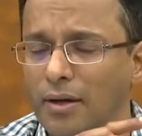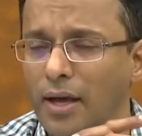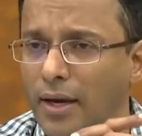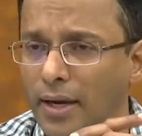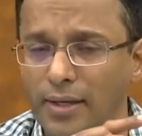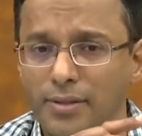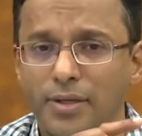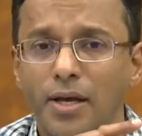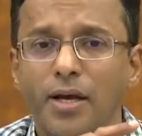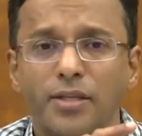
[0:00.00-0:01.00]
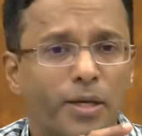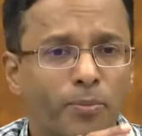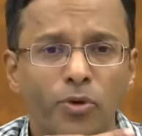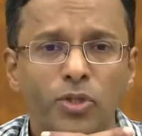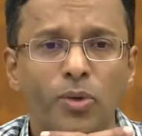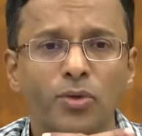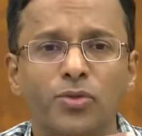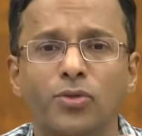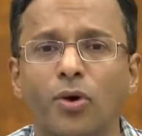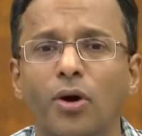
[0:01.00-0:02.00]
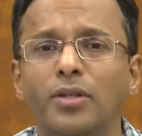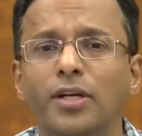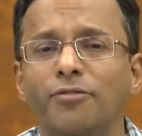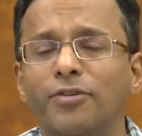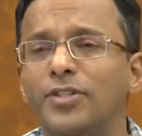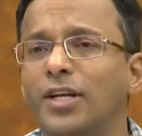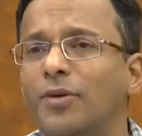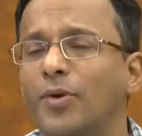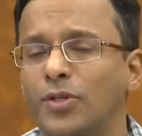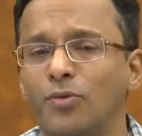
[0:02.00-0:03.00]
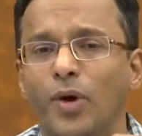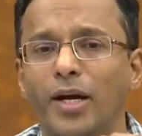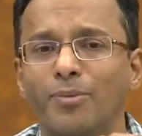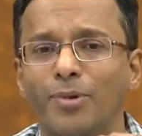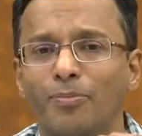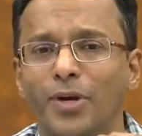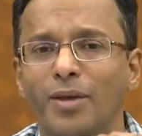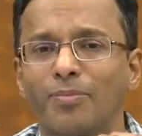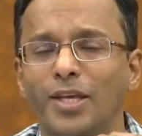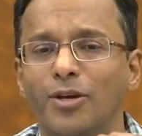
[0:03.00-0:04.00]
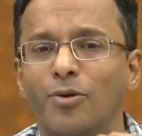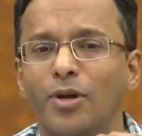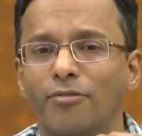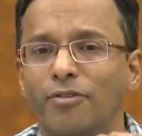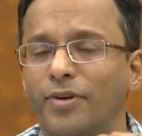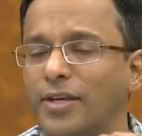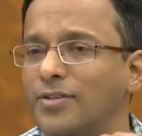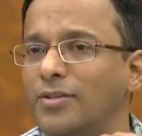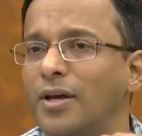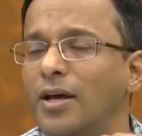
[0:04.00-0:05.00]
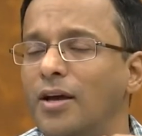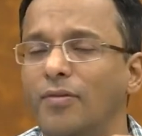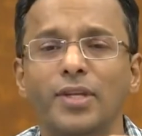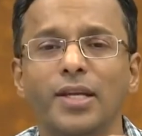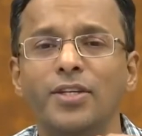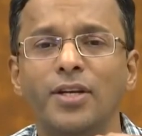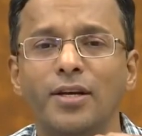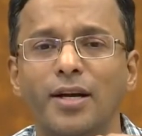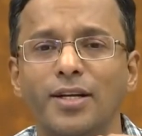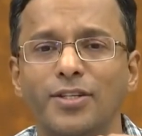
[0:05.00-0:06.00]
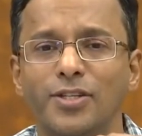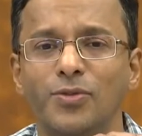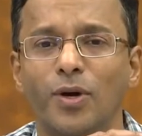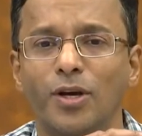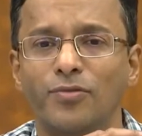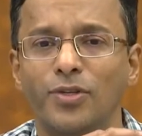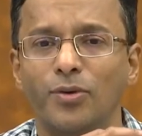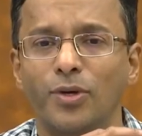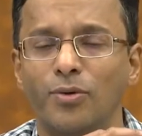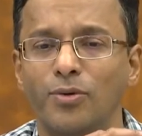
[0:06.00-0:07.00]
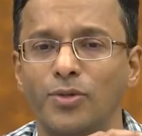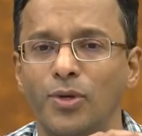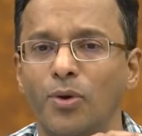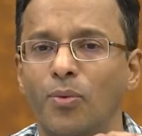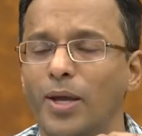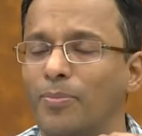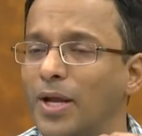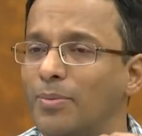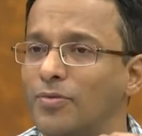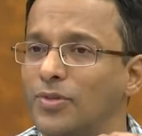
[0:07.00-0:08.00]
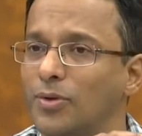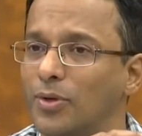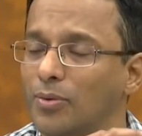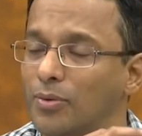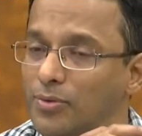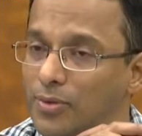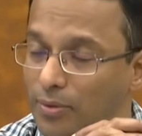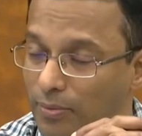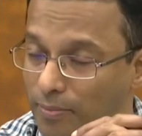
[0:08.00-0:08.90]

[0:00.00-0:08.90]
arise? Suppose you want to solve the differential equation y double prime equal to f of x with initial conditions y of 0 equal to 0, y prime of 0 equal to 0.